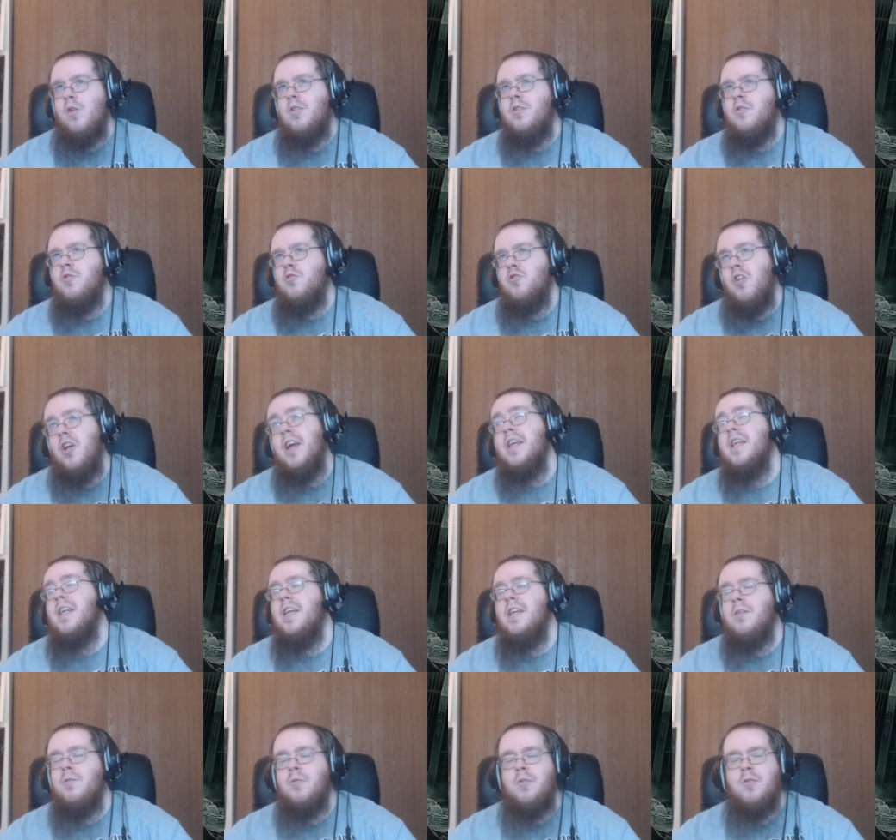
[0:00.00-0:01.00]
the
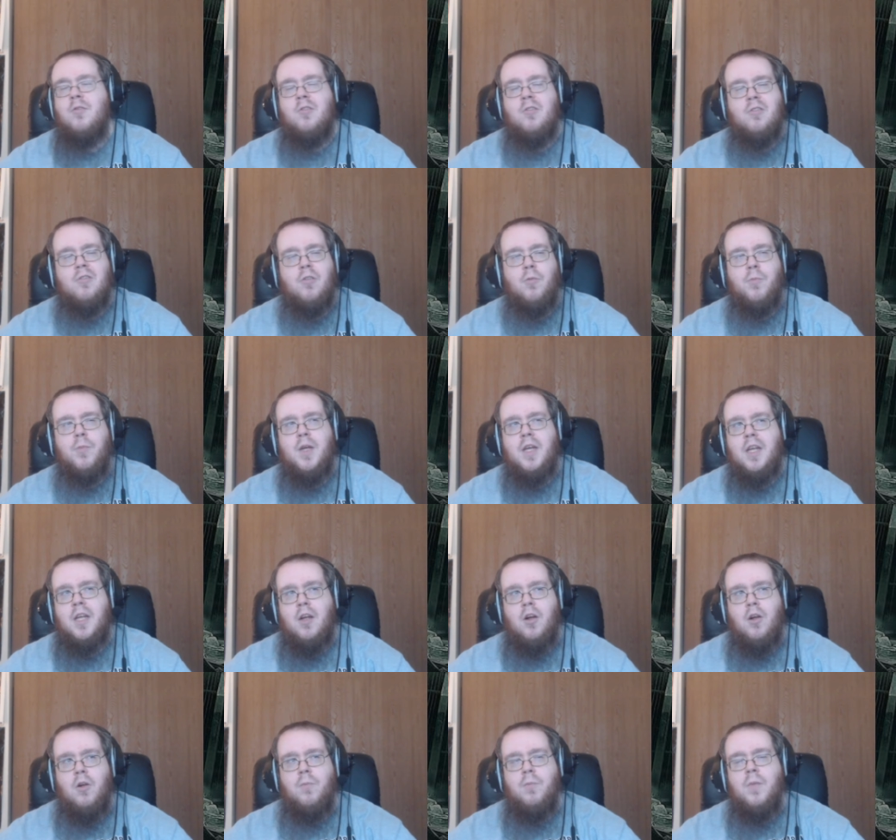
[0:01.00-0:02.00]
tracking would still pick
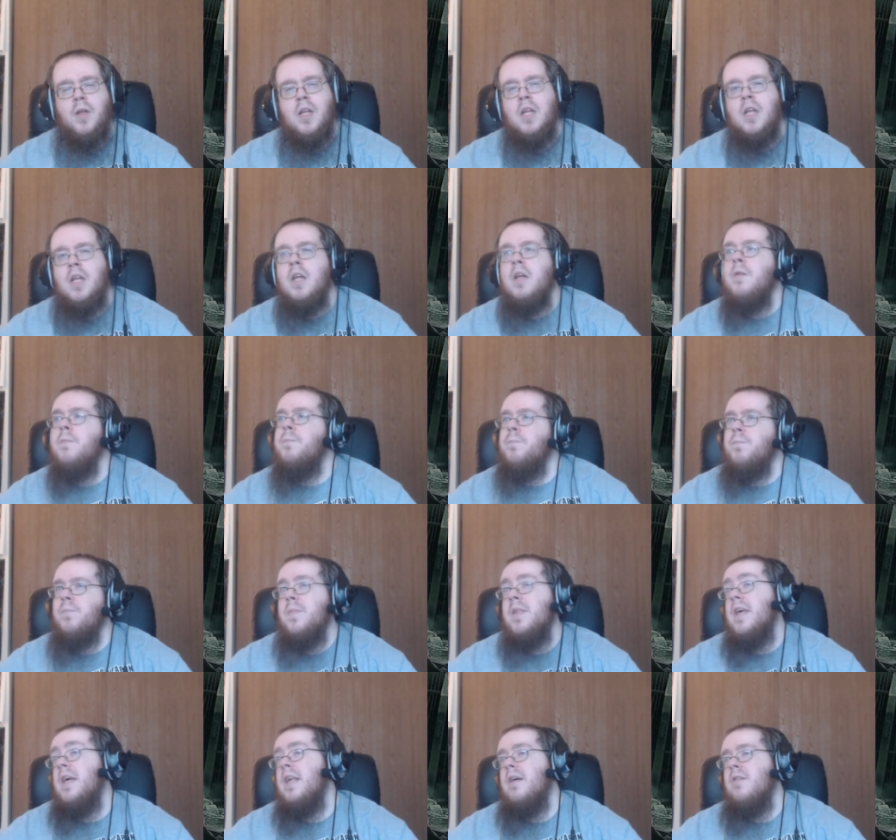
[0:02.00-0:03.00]
up,
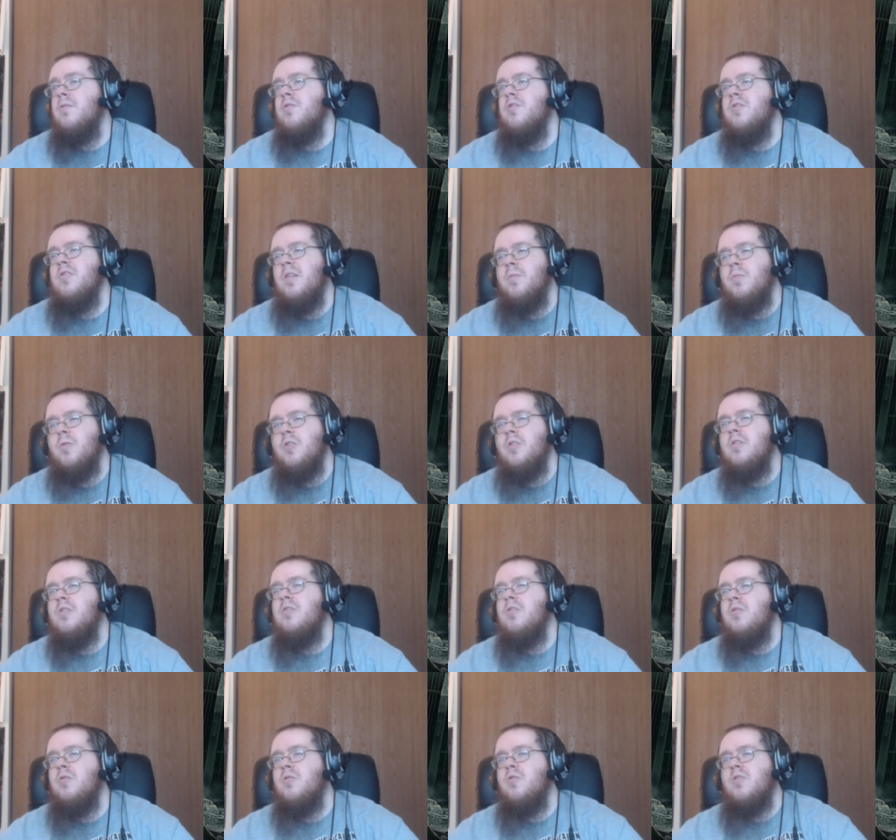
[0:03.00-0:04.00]
and I was able to
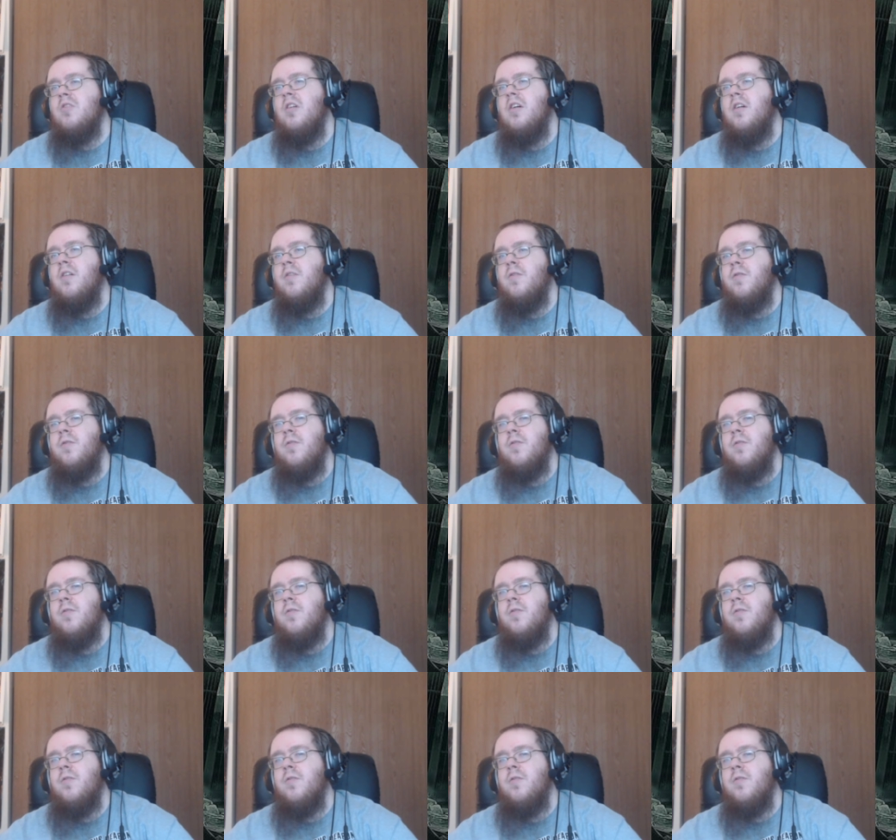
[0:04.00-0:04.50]
do stuff.